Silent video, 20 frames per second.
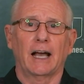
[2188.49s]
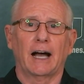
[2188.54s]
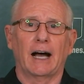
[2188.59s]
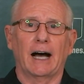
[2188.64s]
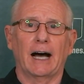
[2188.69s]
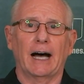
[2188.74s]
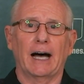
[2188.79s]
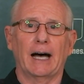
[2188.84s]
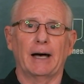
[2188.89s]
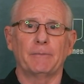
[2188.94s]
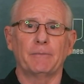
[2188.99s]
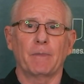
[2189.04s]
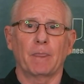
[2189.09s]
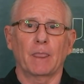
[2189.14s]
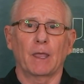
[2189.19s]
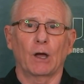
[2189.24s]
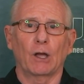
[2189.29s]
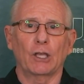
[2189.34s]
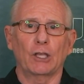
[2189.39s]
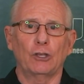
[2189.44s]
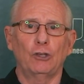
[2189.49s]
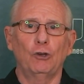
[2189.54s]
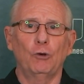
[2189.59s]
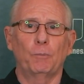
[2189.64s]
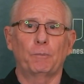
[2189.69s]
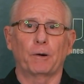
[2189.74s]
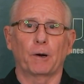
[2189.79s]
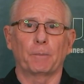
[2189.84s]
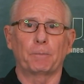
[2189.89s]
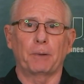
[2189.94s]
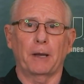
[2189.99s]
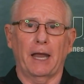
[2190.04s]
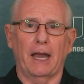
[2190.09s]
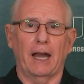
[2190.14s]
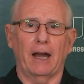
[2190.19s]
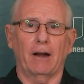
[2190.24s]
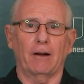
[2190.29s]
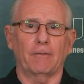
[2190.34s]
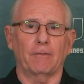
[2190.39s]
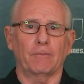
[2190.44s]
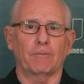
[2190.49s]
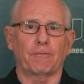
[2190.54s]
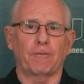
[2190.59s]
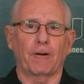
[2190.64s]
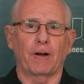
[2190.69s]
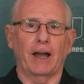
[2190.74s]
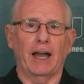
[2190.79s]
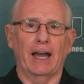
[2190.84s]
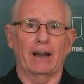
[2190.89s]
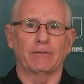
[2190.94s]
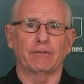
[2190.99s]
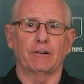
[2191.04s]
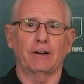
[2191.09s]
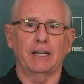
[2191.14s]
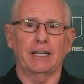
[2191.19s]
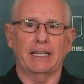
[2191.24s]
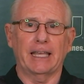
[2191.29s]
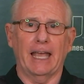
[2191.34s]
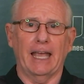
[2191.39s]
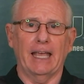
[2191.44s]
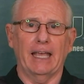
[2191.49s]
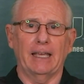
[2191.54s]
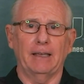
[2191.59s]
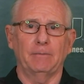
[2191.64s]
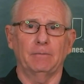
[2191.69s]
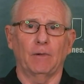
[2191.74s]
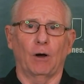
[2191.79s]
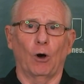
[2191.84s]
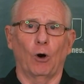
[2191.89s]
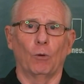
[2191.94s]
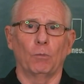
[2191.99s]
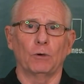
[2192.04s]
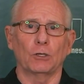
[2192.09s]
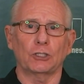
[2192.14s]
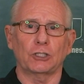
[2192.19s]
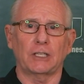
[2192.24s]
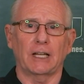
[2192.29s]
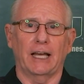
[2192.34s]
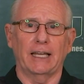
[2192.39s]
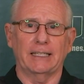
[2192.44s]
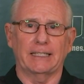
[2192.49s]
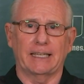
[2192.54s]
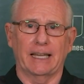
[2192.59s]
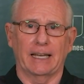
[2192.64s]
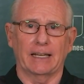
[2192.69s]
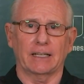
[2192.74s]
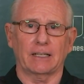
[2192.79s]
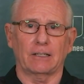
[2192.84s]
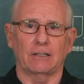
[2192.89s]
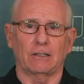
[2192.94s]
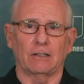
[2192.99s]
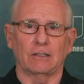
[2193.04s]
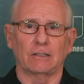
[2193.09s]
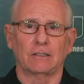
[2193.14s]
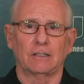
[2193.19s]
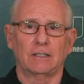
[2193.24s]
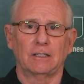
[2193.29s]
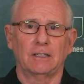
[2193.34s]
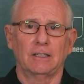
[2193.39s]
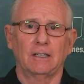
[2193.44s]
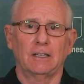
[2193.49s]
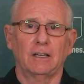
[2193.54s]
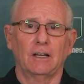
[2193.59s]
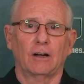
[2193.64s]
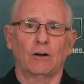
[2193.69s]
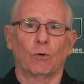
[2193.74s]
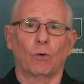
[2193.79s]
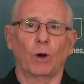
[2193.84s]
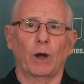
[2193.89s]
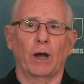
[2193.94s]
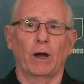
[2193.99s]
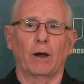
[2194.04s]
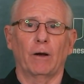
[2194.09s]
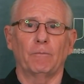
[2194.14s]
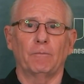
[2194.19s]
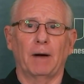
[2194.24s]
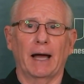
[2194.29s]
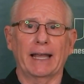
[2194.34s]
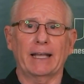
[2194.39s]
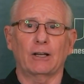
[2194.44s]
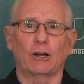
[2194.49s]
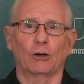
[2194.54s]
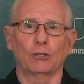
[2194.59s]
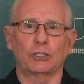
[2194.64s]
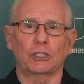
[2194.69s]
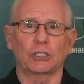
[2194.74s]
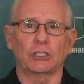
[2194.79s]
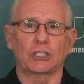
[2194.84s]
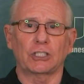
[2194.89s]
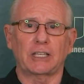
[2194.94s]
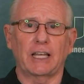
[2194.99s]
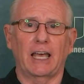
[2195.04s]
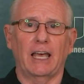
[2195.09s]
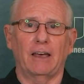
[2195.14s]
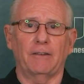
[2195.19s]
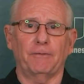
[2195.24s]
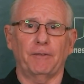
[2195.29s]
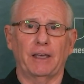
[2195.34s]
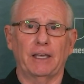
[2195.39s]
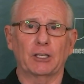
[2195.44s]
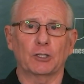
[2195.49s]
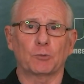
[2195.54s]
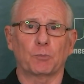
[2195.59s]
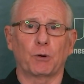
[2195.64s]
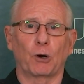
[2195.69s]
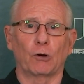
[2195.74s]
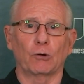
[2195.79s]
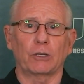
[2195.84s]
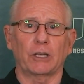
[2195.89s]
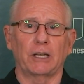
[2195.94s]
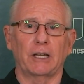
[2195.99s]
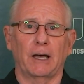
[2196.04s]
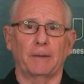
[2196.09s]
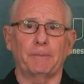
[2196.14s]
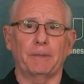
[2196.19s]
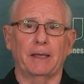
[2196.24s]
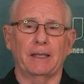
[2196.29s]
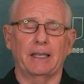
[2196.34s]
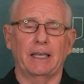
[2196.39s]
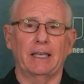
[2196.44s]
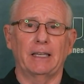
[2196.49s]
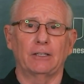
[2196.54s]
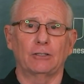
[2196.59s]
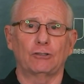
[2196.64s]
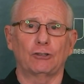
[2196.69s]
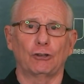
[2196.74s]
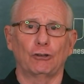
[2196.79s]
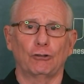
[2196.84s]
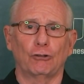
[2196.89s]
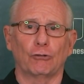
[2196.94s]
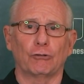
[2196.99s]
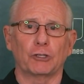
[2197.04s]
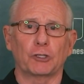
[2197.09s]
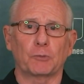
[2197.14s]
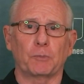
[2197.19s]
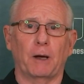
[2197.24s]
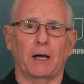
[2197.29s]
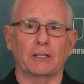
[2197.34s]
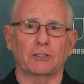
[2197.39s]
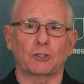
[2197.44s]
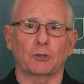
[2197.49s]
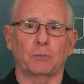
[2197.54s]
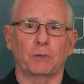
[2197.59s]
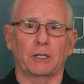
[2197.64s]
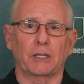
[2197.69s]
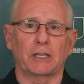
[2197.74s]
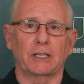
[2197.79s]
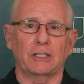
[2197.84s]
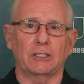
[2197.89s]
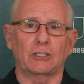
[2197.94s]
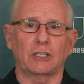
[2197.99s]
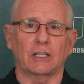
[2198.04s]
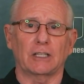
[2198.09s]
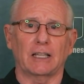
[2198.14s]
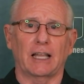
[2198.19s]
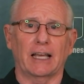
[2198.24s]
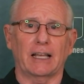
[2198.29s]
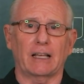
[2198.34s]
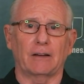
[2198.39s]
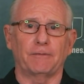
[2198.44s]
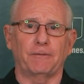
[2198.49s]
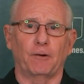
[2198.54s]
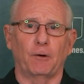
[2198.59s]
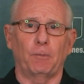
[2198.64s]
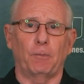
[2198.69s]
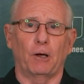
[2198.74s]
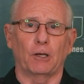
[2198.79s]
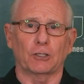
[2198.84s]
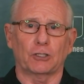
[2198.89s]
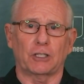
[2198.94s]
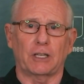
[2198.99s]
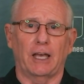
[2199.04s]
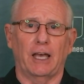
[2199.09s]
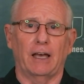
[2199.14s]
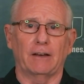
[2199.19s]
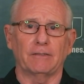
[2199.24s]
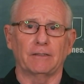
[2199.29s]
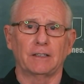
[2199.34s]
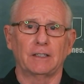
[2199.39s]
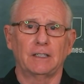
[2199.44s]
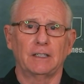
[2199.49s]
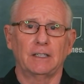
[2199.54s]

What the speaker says: You prepare for every game almost identical, where my coaching staff is broken up into the responsibilities like a football staff.